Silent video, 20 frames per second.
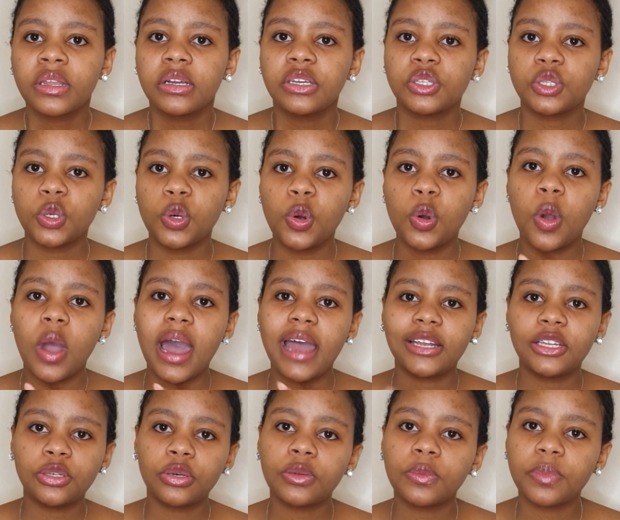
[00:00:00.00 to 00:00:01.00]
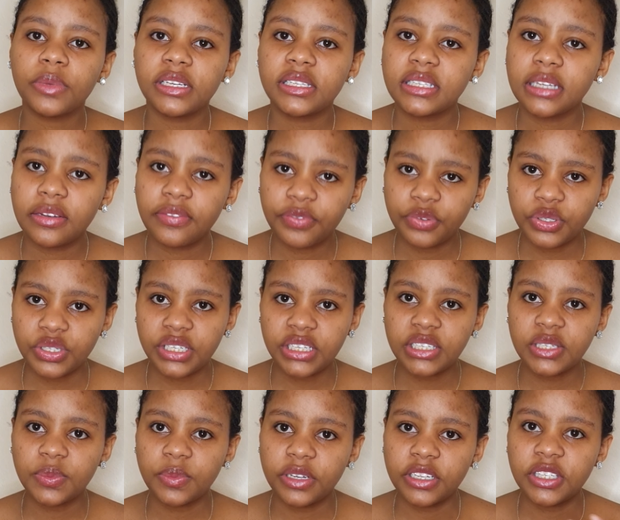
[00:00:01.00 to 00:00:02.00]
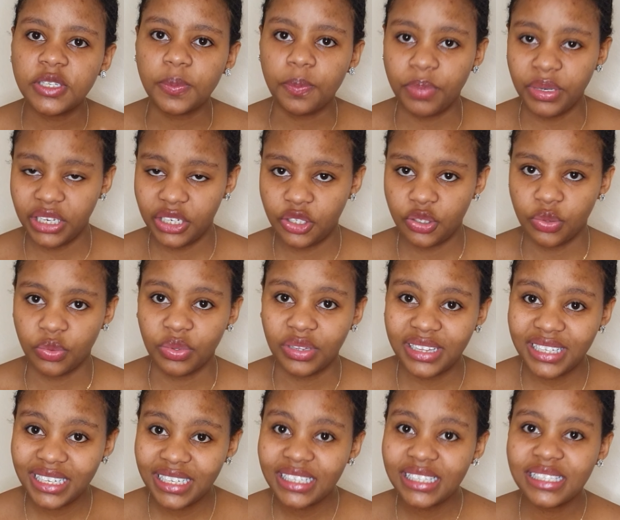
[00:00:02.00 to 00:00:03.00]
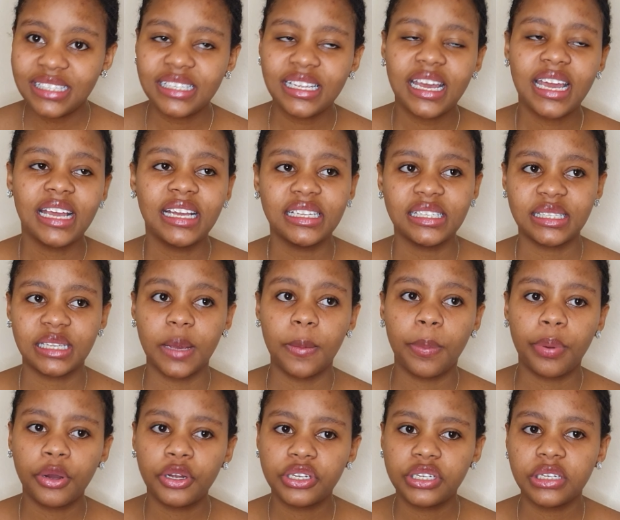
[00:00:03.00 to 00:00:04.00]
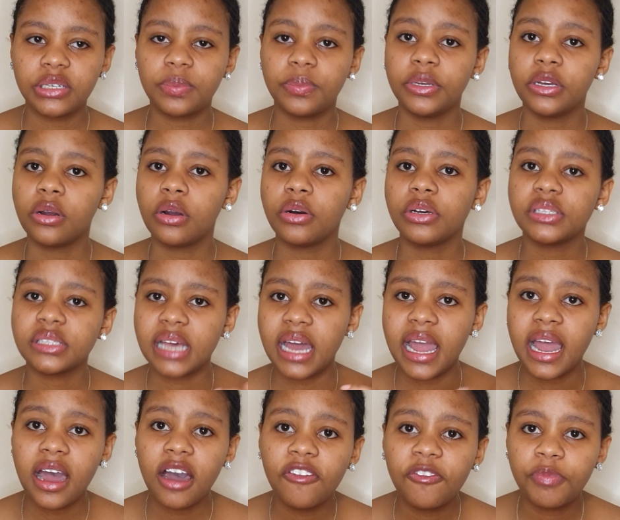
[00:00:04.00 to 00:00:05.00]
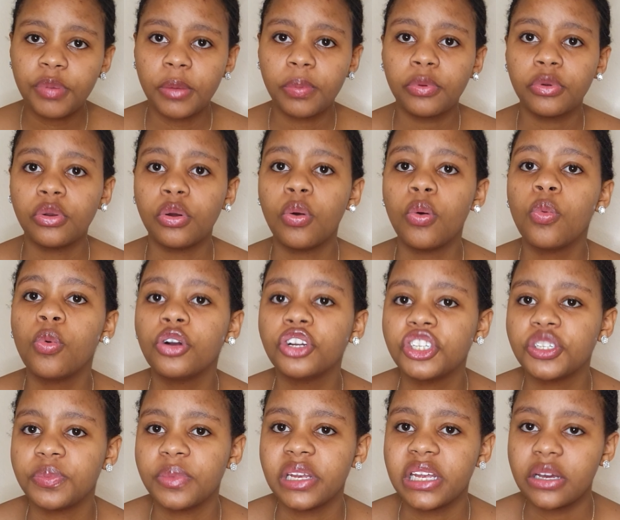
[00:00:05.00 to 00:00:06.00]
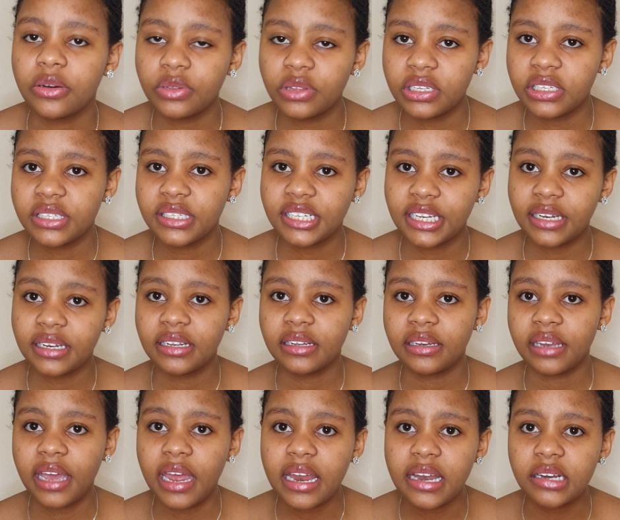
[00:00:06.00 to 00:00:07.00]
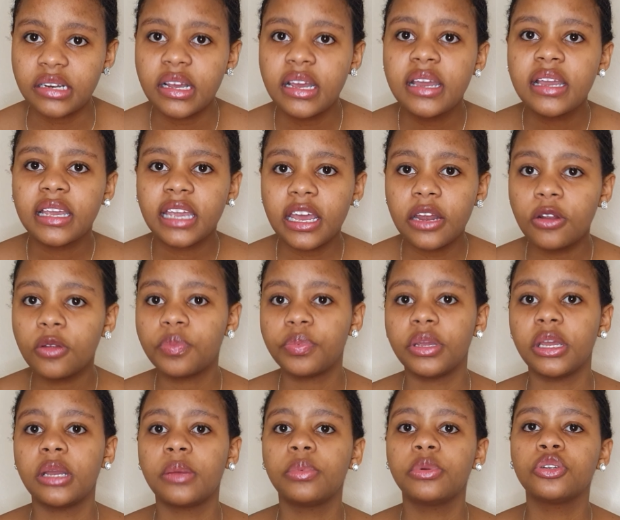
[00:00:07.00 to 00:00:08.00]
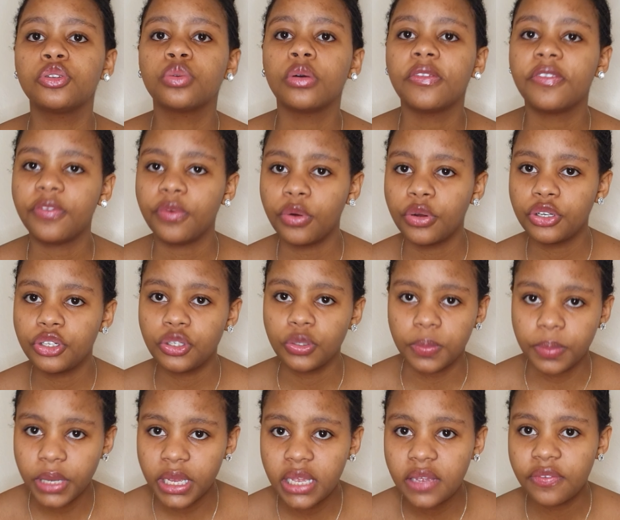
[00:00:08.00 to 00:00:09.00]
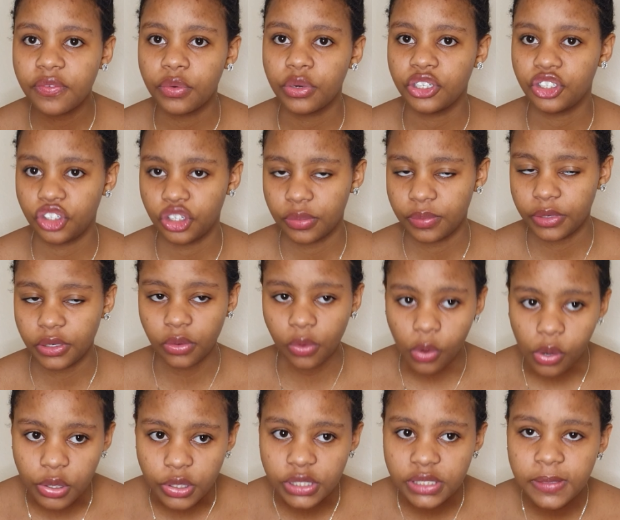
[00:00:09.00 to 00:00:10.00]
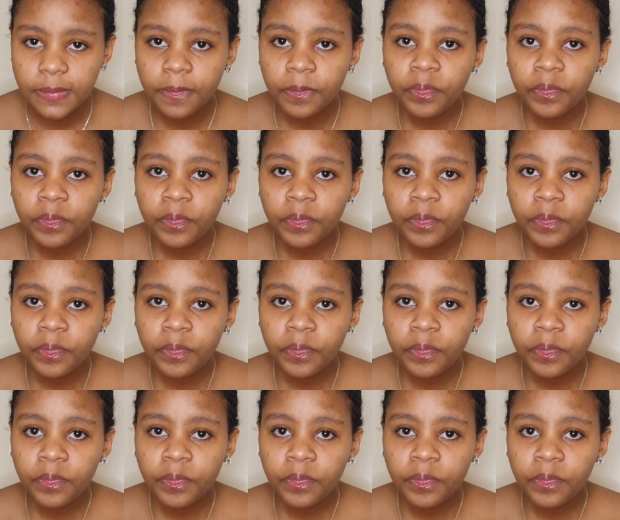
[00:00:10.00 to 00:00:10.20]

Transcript: So I taught myself for 6 months B2. This is important because I have people who watch me on this channel and cannot be able to afford to pay for a German course.